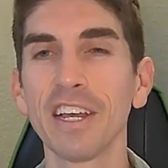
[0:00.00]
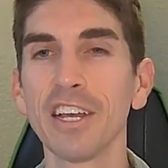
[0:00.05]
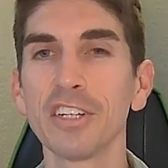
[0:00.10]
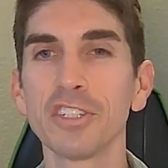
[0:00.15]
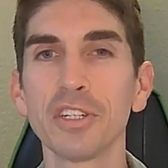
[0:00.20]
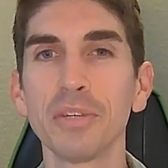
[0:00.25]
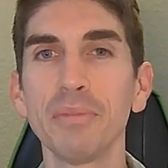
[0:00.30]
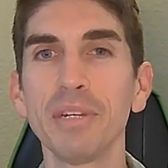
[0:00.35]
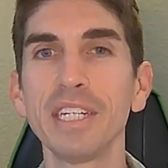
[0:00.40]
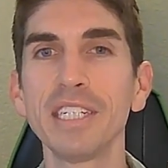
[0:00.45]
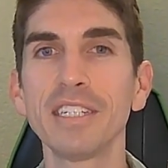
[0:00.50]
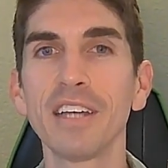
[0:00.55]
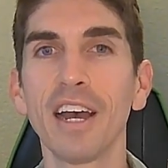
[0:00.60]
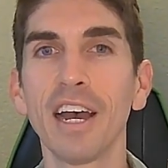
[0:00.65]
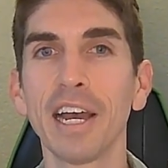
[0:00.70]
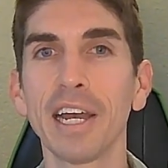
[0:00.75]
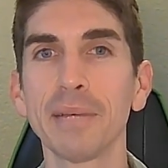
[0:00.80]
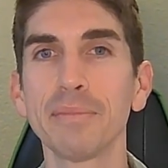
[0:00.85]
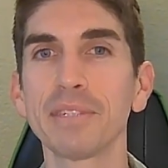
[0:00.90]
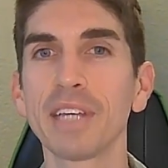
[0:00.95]
too many
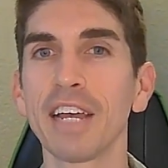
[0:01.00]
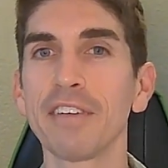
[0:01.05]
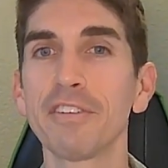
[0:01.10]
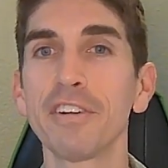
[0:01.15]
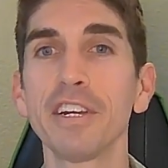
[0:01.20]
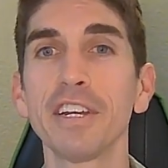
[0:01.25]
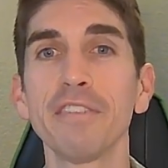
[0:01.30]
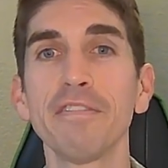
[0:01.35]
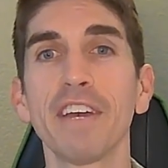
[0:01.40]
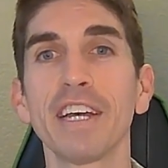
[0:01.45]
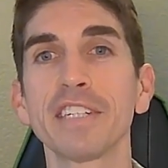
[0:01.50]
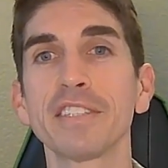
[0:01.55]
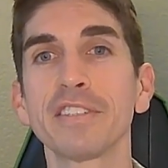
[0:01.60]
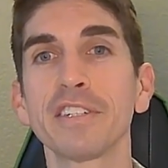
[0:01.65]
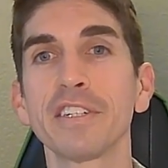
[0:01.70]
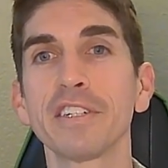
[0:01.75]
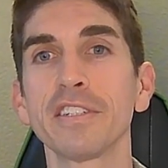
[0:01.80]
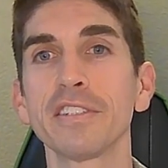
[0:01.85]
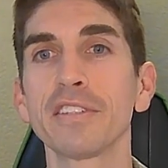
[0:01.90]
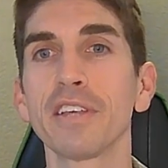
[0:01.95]
times I've heard
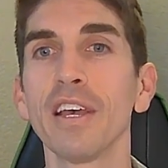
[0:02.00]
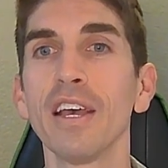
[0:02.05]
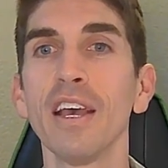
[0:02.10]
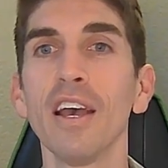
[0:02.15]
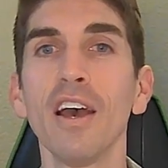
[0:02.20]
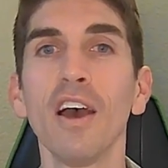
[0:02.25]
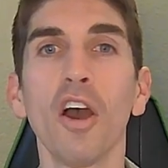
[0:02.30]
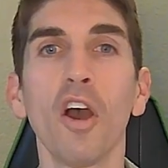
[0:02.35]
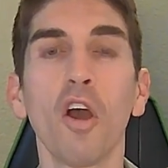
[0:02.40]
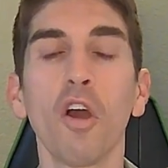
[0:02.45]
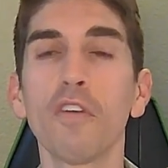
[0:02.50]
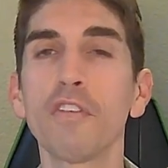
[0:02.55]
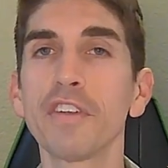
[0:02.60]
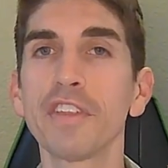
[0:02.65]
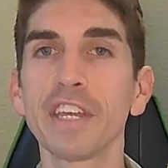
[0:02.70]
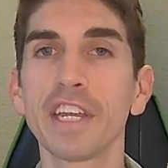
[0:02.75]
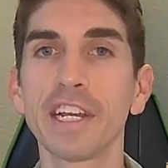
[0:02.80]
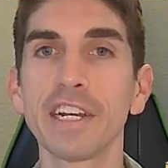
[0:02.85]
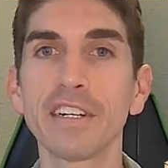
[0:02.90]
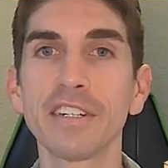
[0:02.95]
investors over
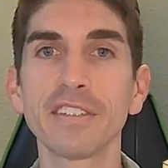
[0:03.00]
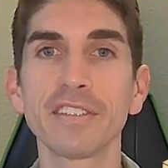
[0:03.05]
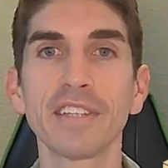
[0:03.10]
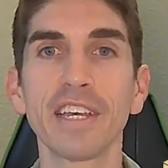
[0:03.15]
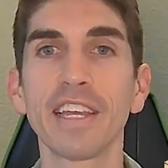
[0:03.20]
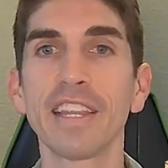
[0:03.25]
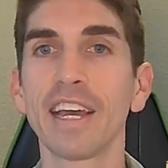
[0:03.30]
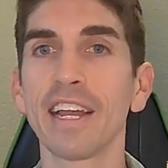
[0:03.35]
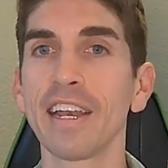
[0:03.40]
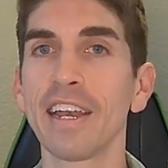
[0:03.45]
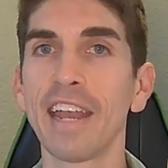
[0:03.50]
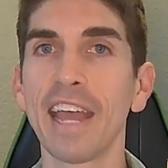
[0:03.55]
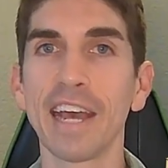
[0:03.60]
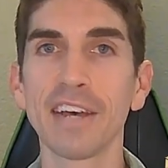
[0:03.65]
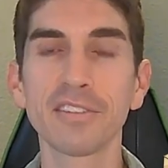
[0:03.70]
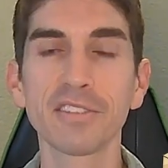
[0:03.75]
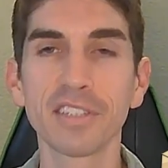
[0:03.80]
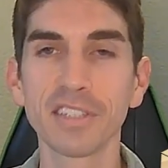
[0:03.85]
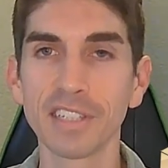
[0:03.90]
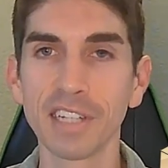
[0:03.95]
the years say that
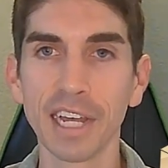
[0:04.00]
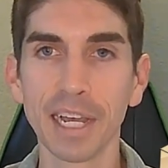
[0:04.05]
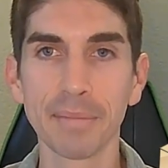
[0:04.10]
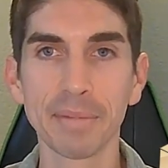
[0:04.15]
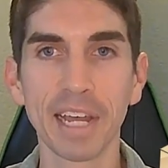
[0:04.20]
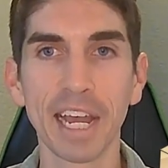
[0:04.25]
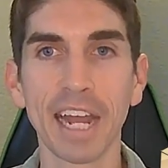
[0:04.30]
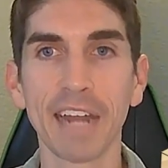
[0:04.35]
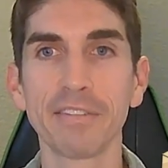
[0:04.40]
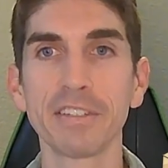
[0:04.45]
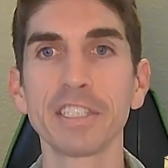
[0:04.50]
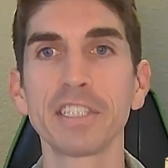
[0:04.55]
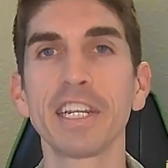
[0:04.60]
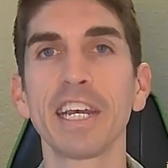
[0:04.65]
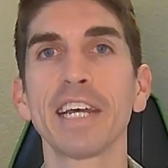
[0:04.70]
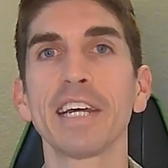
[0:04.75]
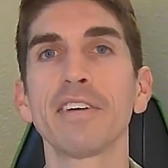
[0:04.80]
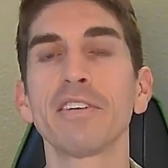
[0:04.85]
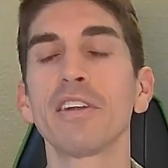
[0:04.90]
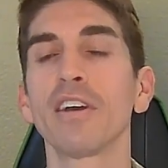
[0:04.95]
now's the time to average
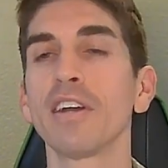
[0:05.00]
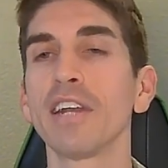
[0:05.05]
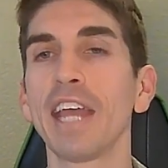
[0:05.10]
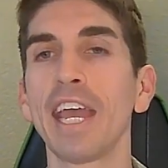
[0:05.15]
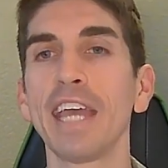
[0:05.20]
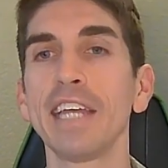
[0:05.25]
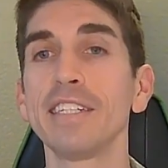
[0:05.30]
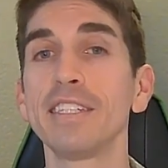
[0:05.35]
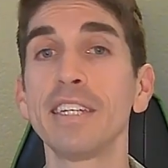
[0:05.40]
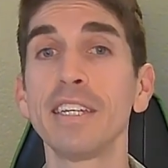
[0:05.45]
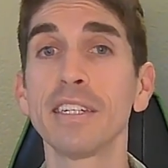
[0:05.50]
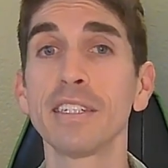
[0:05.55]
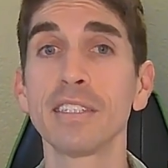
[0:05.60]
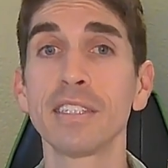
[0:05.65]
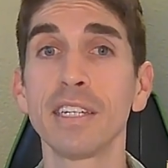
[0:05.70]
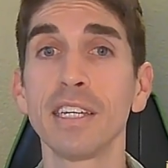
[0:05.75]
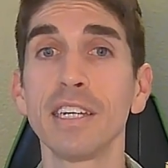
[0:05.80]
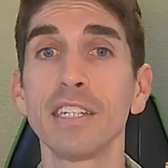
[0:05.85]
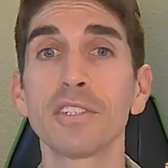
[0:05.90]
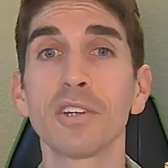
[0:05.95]
down on
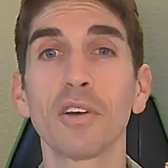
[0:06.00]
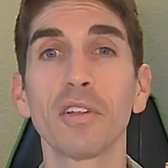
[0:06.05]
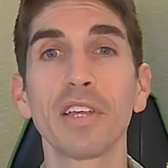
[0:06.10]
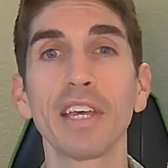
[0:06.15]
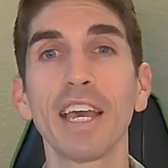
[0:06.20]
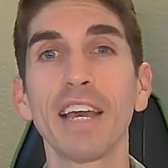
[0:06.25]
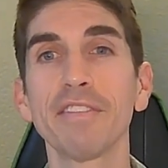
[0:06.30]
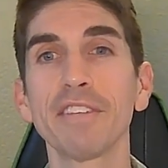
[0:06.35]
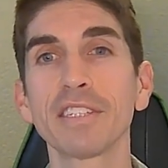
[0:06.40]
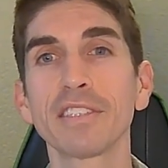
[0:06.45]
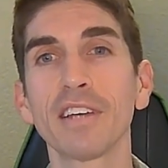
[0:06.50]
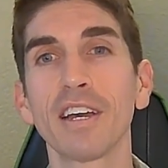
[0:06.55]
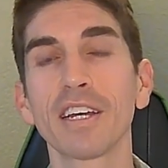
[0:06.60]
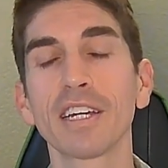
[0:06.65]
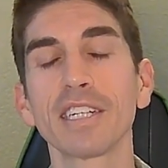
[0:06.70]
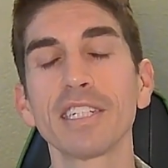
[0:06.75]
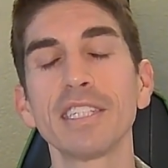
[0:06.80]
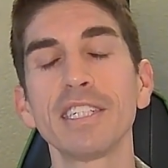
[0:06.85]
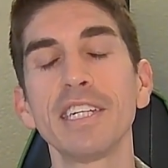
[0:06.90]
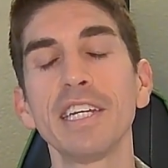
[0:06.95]
AT&T to only have the stock
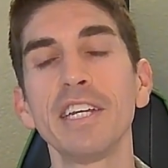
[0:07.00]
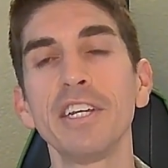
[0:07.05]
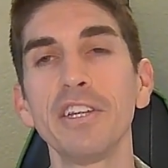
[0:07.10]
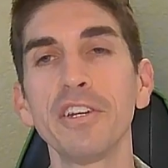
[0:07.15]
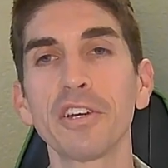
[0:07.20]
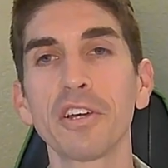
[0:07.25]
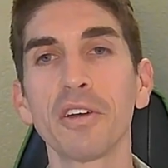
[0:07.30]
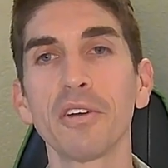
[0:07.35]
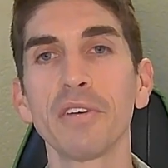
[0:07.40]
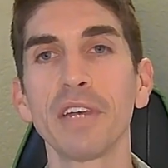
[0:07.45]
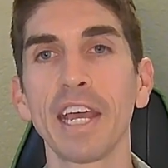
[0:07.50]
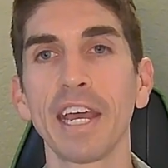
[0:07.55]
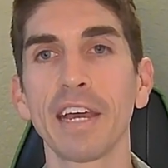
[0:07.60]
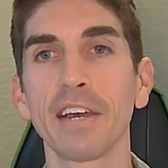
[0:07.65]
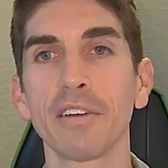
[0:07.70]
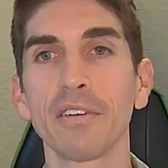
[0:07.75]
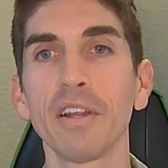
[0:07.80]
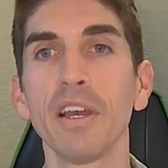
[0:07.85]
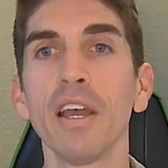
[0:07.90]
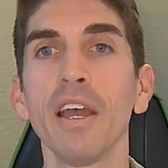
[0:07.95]
continue to go
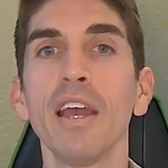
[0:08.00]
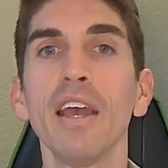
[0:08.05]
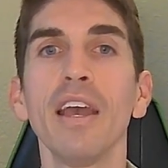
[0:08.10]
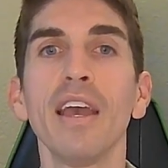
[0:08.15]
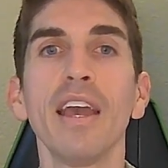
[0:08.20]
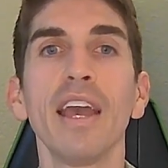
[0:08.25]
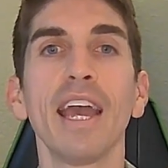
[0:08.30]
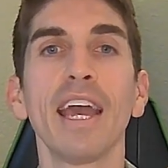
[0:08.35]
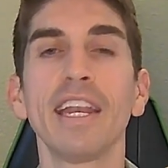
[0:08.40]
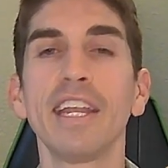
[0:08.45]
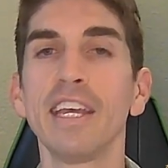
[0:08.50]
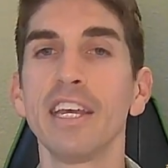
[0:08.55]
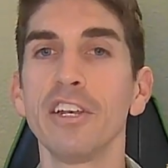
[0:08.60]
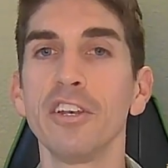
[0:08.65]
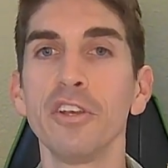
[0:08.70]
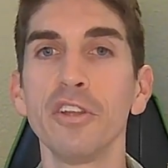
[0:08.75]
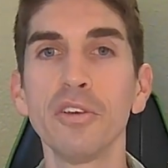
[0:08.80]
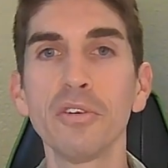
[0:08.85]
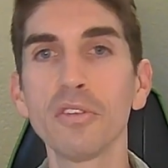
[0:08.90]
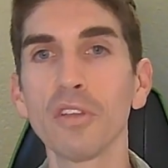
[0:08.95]
down and hit
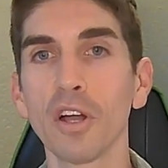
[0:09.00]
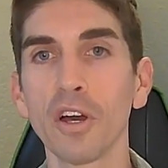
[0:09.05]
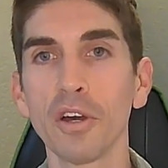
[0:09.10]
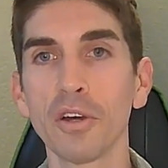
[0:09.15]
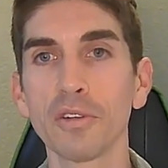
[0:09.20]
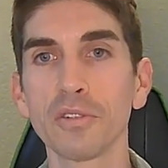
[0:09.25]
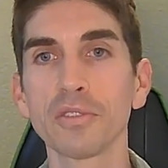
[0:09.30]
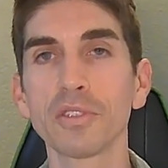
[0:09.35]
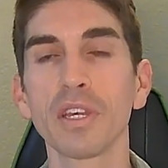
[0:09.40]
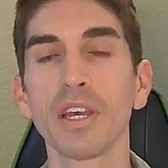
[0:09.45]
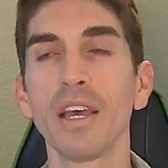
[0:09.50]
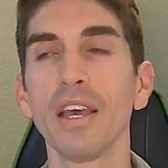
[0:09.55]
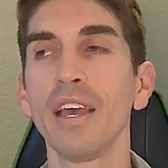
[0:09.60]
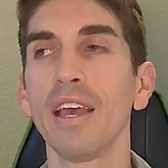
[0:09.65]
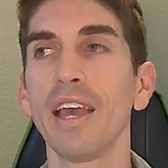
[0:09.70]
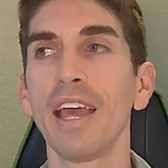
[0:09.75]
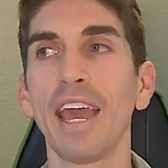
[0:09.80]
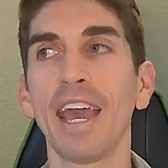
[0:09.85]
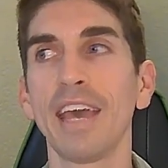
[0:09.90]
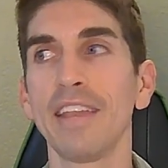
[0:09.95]
new lows,
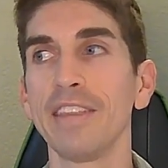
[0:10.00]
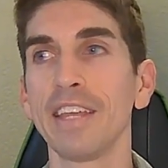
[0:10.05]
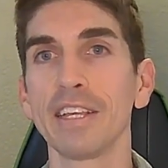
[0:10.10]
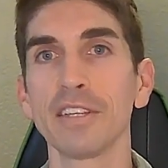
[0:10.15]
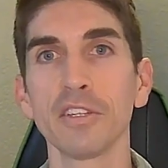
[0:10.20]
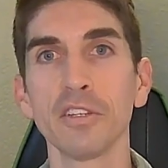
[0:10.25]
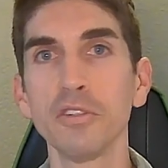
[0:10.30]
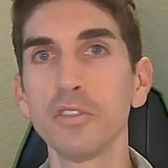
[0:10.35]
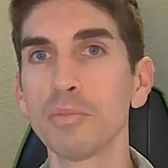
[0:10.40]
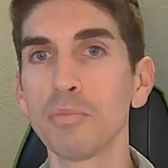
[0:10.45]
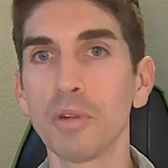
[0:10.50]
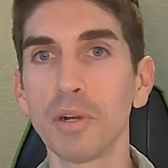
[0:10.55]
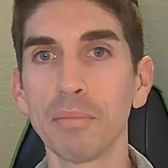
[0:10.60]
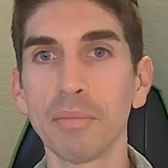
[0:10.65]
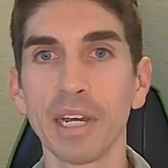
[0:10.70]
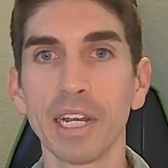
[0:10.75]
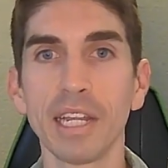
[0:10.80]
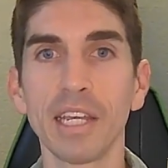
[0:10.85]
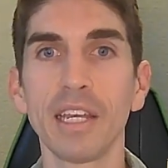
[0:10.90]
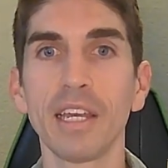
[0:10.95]
and they lose more
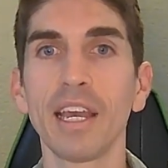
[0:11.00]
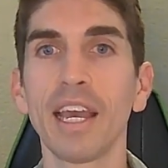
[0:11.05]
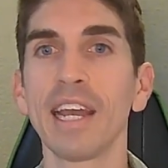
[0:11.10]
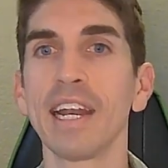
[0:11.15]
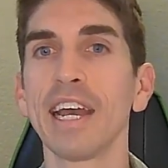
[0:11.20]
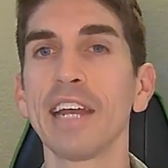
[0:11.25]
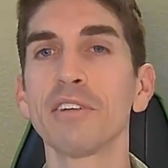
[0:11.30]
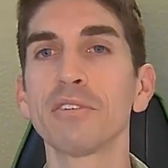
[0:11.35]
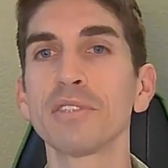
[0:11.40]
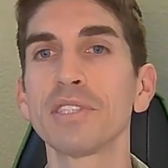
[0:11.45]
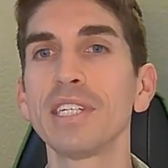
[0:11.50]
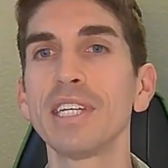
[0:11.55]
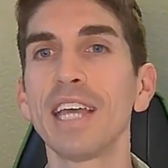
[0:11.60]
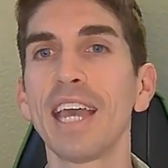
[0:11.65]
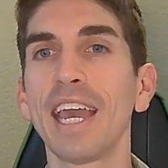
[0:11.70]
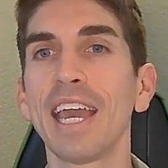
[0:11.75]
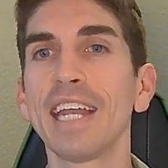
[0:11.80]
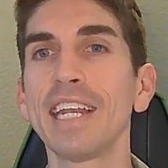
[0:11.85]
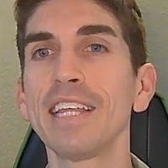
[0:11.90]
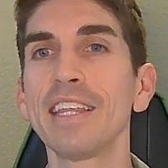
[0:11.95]
money, and I don't see
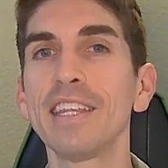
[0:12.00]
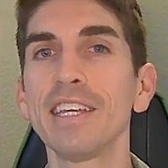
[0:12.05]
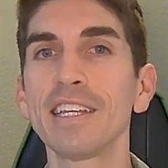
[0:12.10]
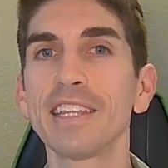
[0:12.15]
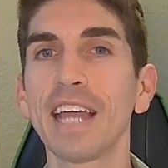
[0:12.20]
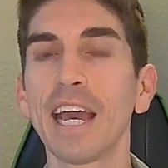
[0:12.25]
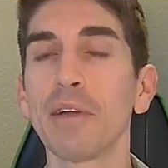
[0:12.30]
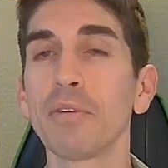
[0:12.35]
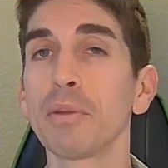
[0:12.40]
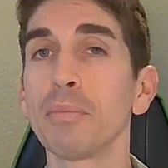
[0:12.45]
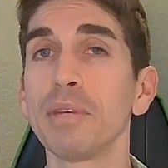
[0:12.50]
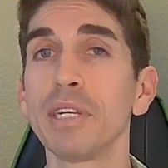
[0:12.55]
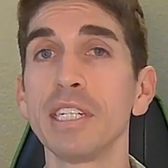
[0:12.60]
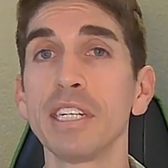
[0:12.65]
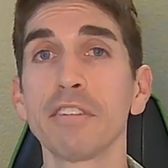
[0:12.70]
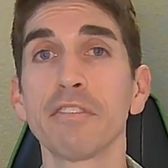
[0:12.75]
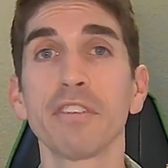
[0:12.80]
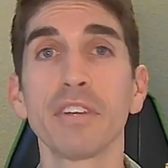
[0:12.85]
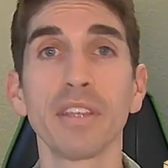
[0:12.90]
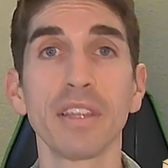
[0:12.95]
anything that would be
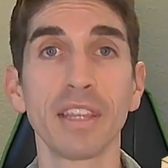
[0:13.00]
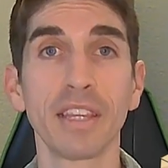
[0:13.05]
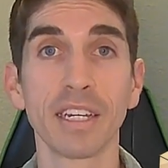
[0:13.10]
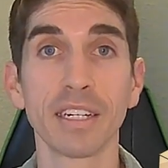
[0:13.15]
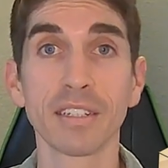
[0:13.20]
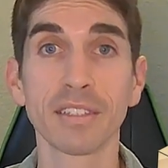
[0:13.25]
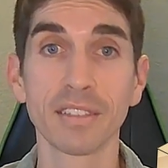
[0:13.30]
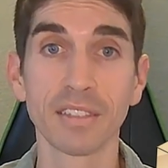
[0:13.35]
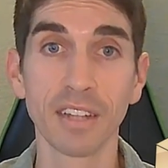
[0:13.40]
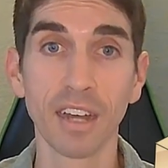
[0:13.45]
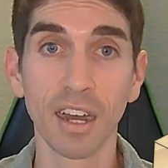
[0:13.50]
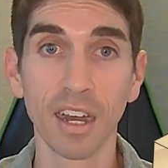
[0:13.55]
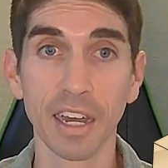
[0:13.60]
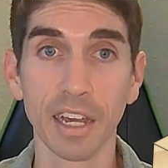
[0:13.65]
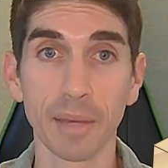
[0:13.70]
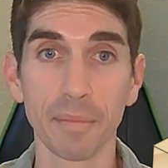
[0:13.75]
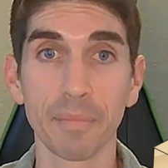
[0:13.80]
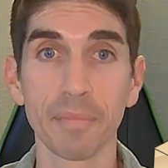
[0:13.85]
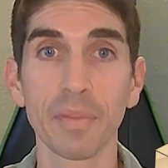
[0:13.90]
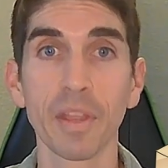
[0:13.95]
different this
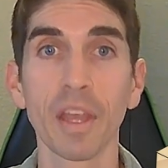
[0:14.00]
time.